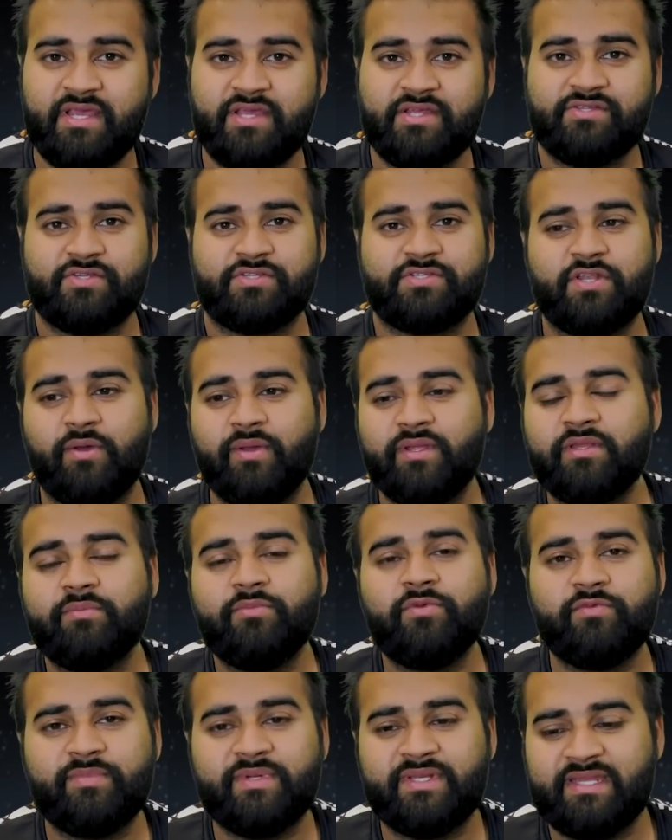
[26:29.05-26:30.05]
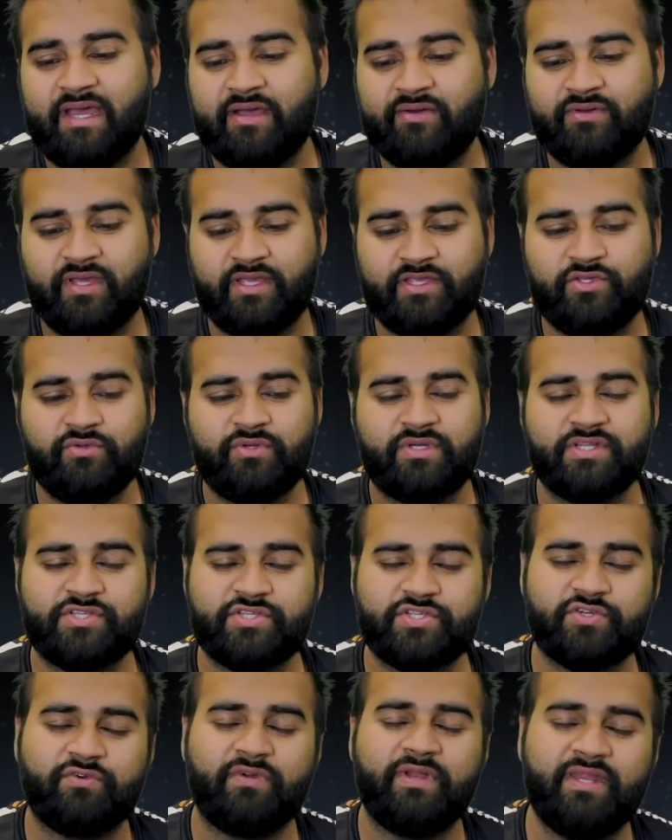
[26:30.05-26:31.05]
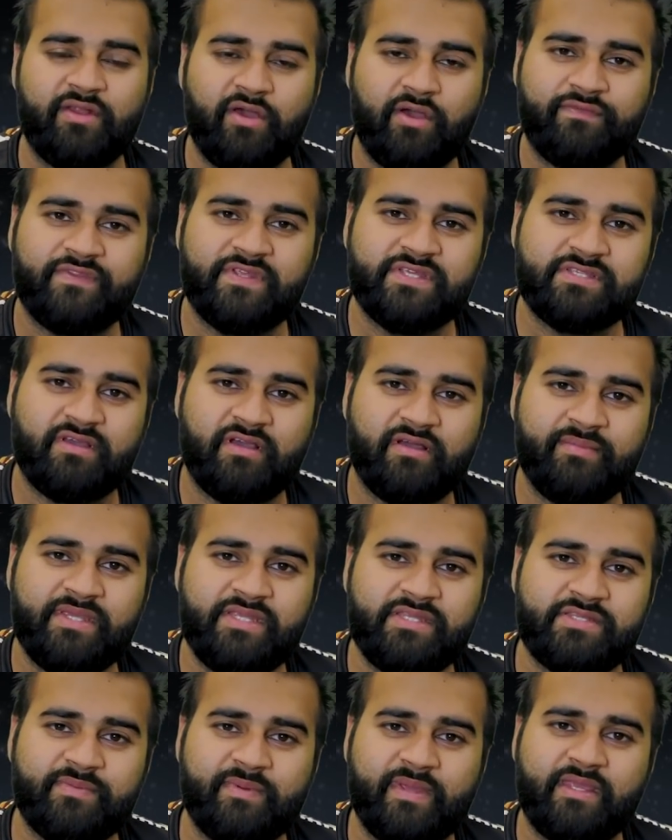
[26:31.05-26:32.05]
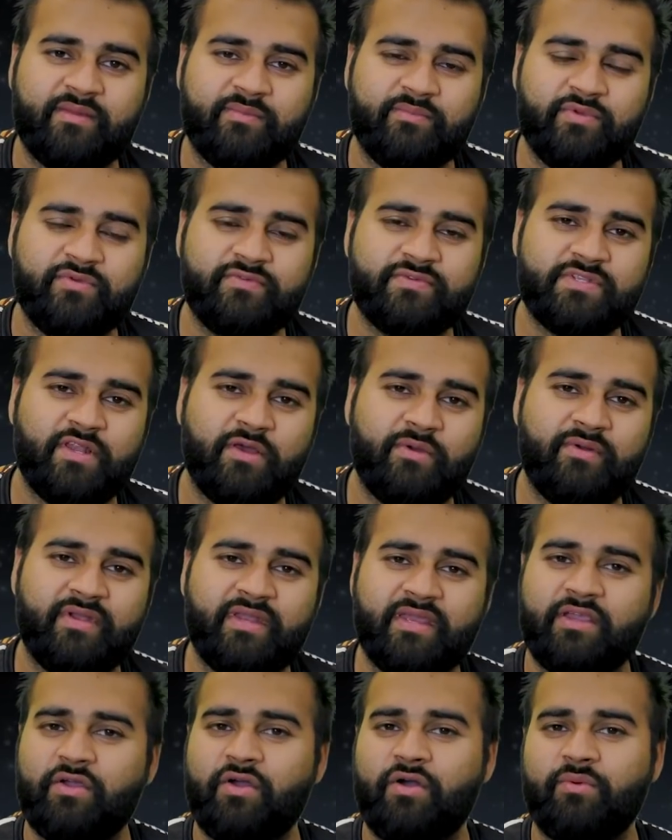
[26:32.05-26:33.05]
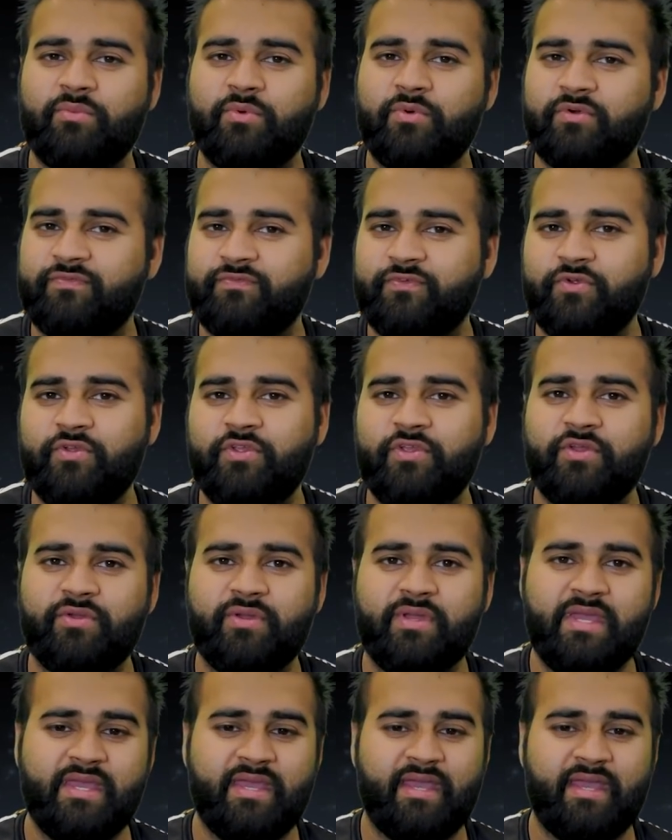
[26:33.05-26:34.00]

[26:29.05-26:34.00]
So slowing the movement down, like you could screen off this army to make it move slower and it can't walk through you.